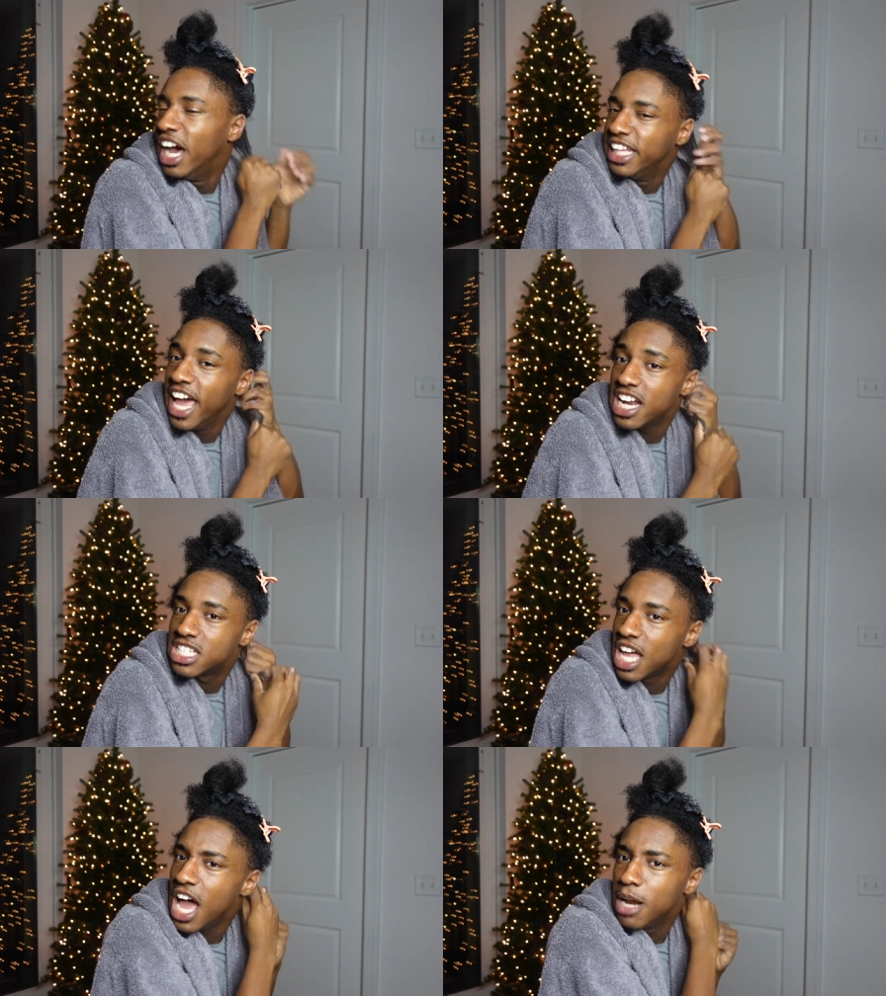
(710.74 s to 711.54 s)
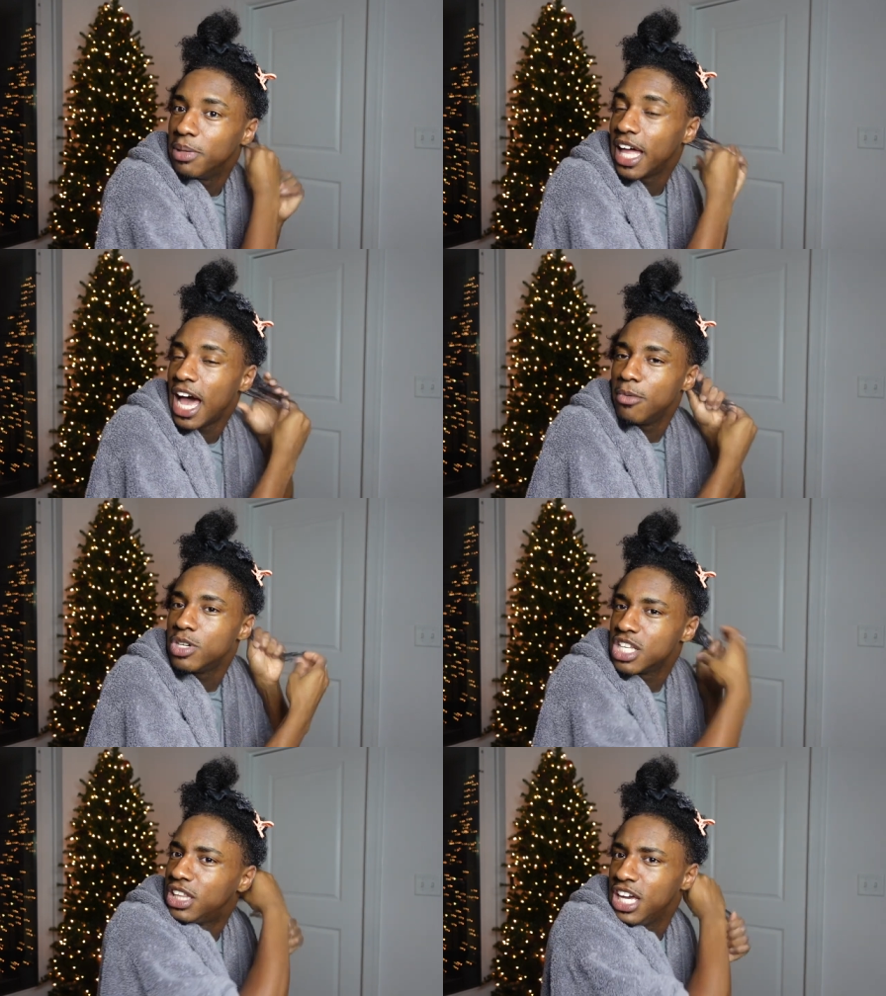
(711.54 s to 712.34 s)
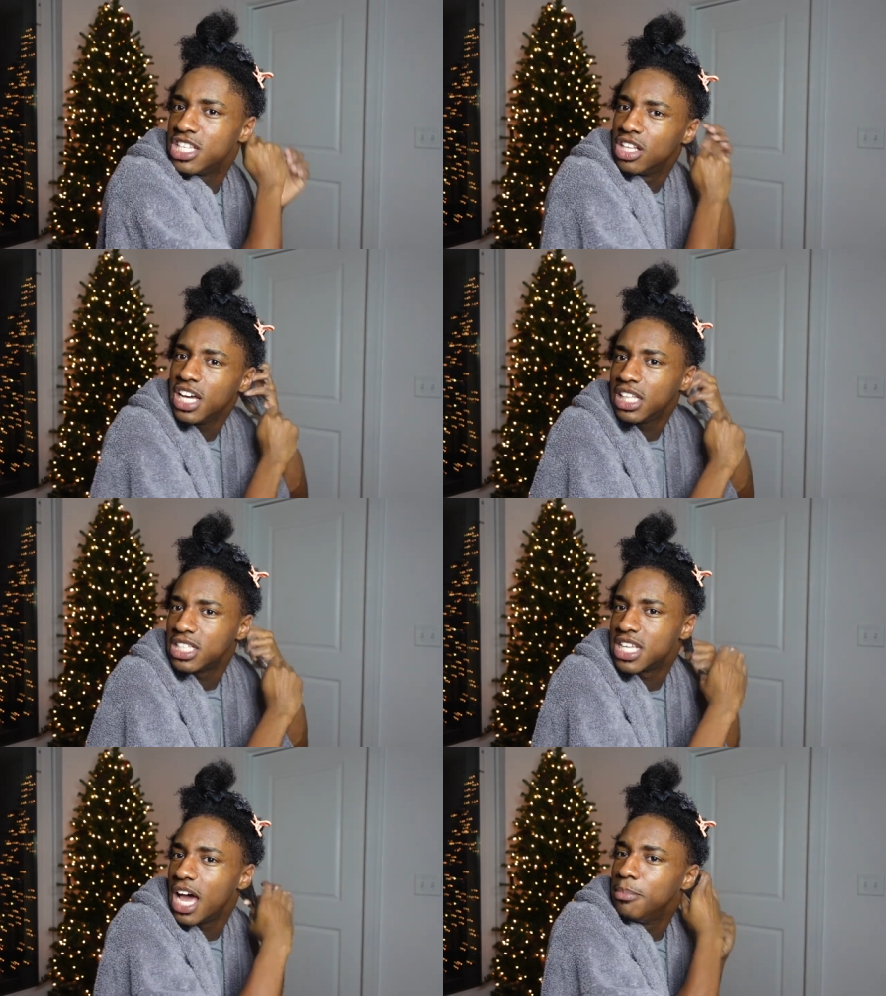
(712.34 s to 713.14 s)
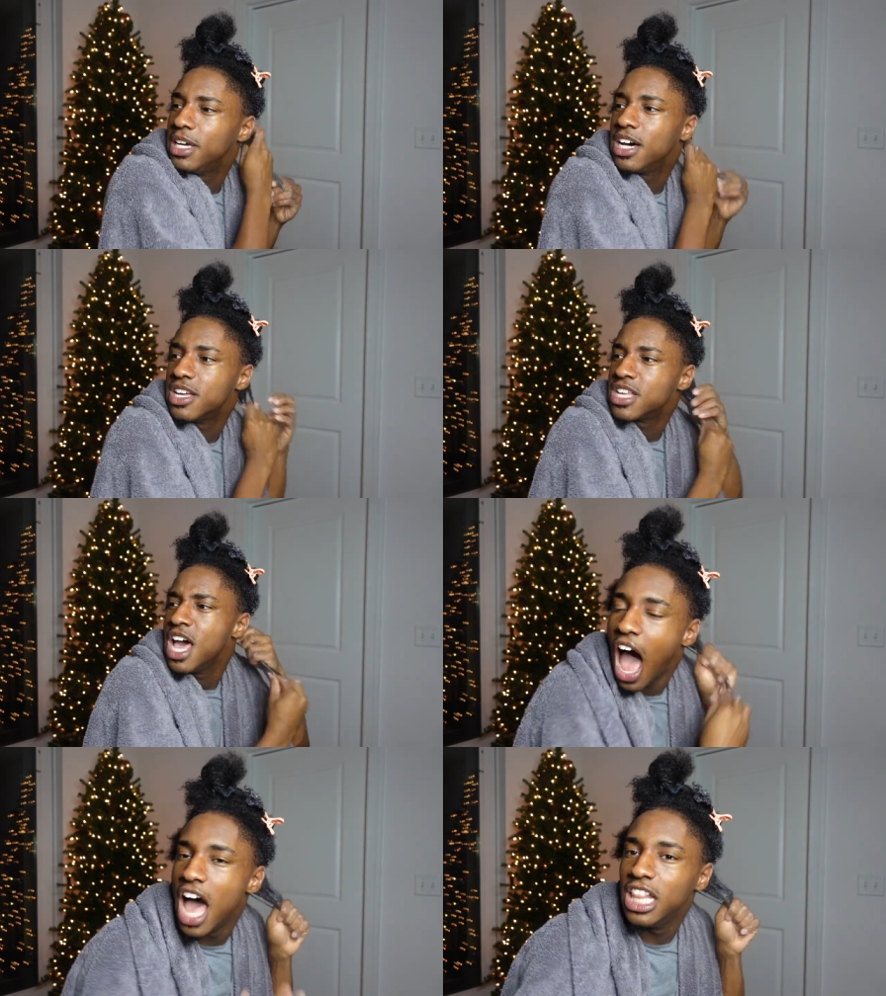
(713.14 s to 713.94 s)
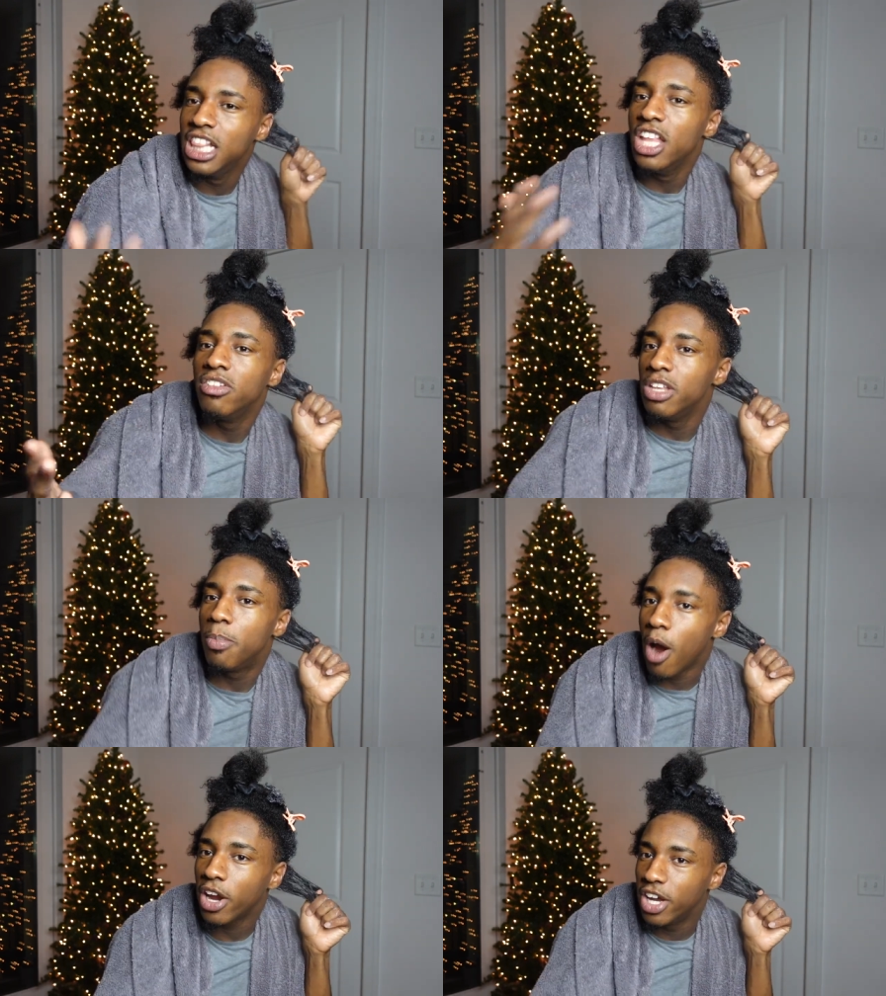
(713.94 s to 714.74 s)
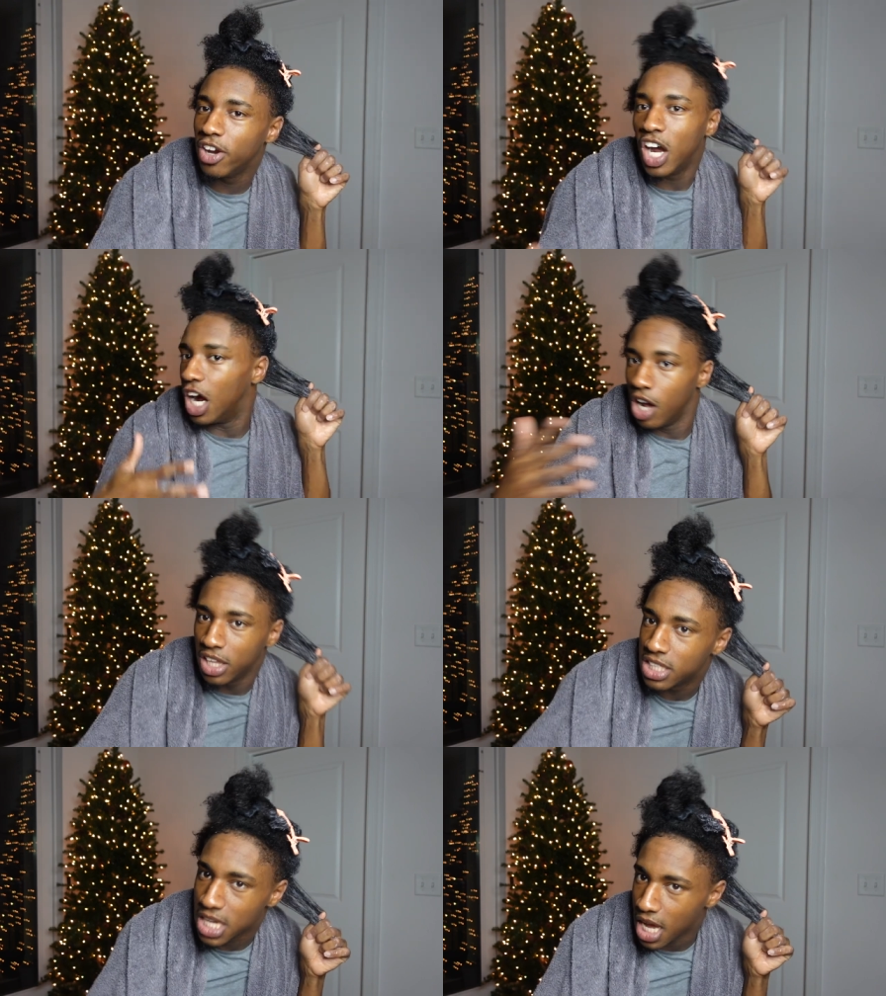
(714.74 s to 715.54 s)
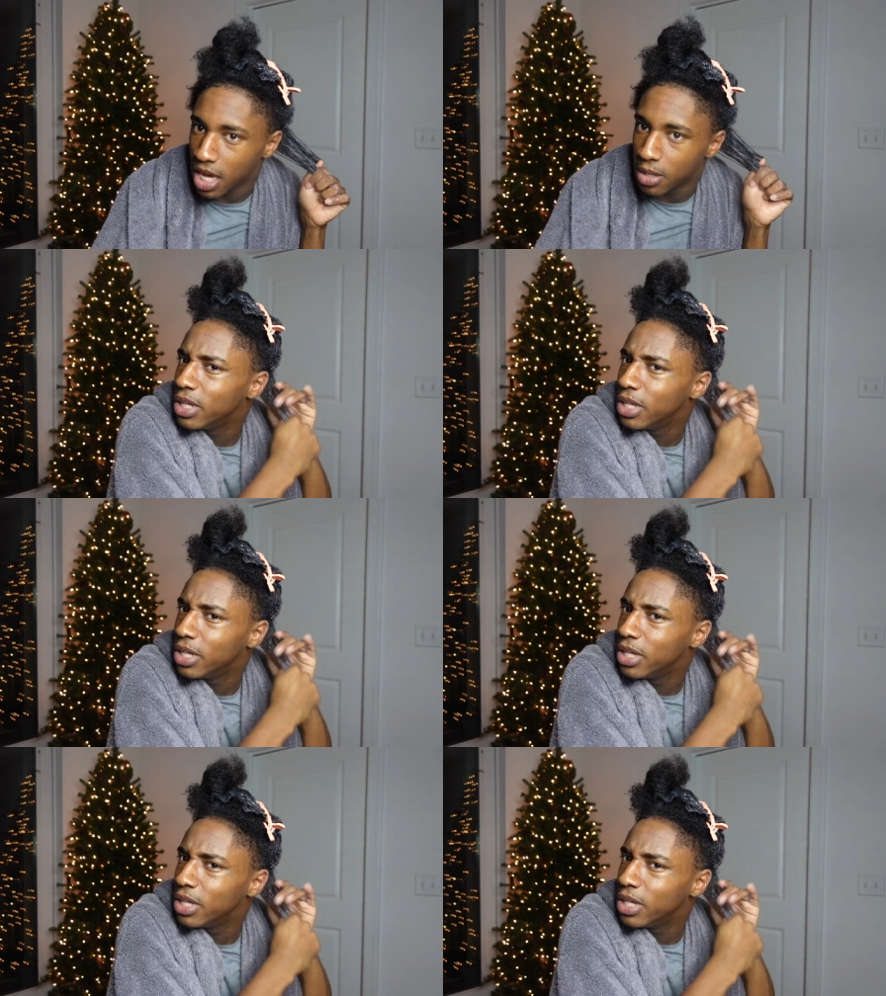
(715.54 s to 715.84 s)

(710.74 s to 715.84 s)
And they had a sign, but like I wasn't thinking to look at the sign, because I literally park here all the time.